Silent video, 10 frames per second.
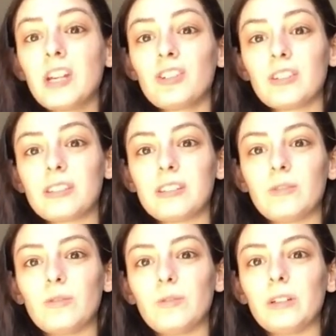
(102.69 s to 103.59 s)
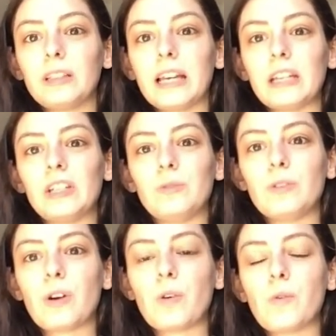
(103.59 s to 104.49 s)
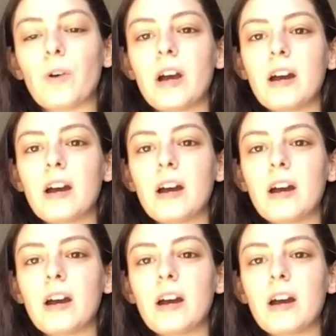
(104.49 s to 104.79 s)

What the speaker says: just to let you know